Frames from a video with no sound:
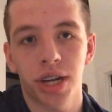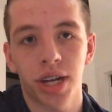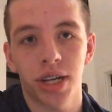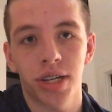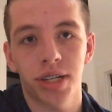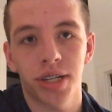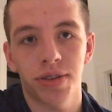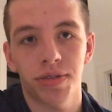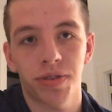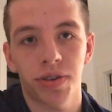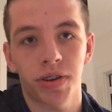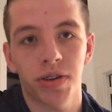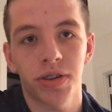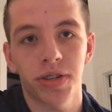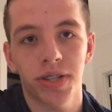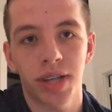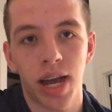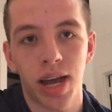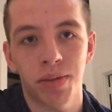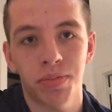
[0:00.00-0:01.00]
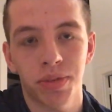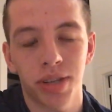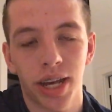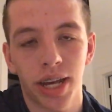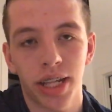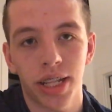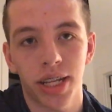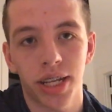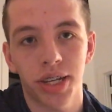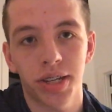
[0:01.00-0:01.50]
in difficult times
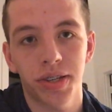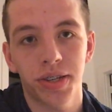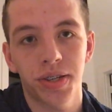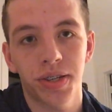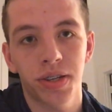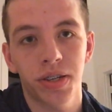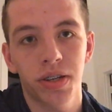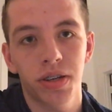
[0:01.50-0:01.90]
like these,